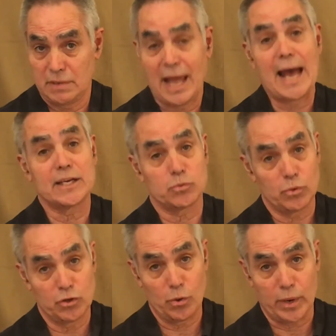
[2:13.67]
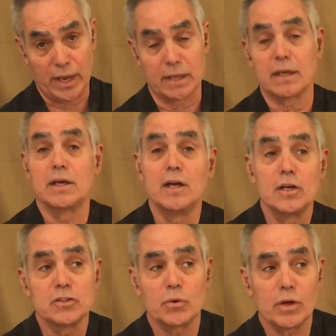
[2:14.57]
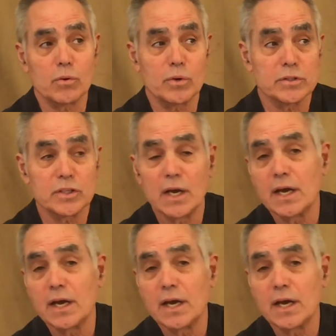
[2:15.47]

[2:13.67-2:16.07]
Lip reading: as we're doing it. So in other words,